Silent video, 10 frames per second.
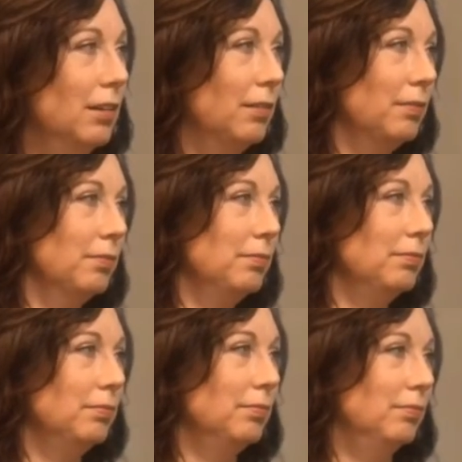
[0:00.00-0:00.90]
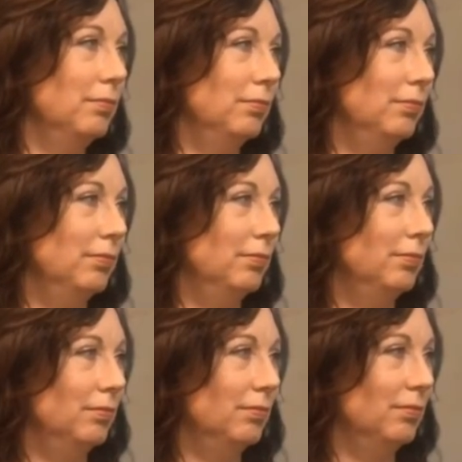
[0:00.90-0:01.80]

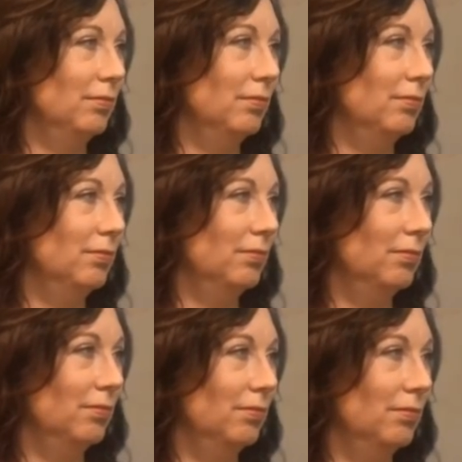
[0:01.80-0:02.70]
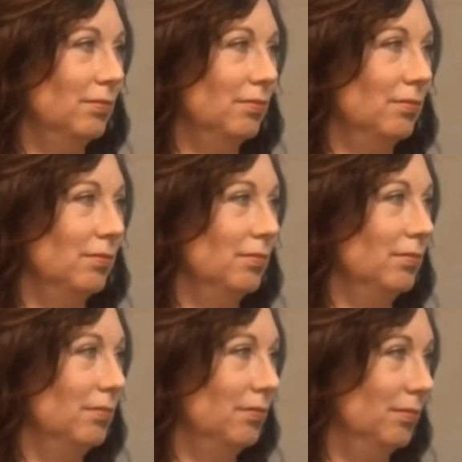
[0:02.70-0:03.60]

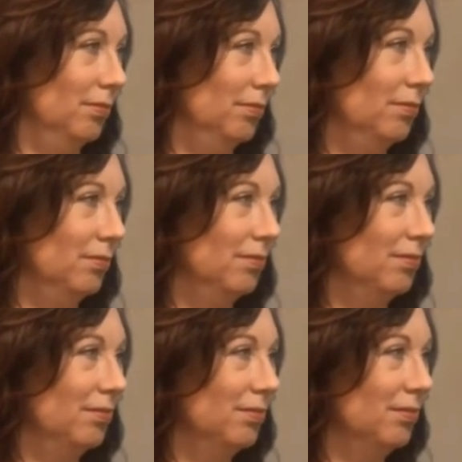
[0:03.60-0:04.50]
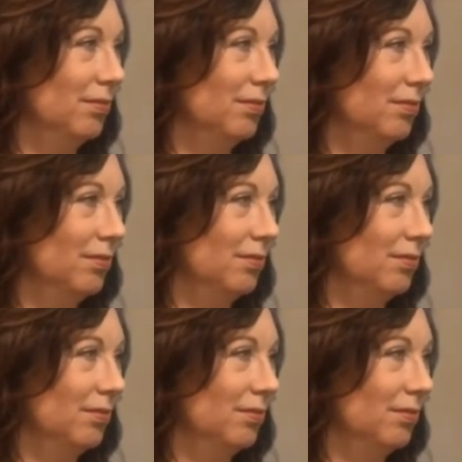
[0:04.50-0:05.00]
(not speaking)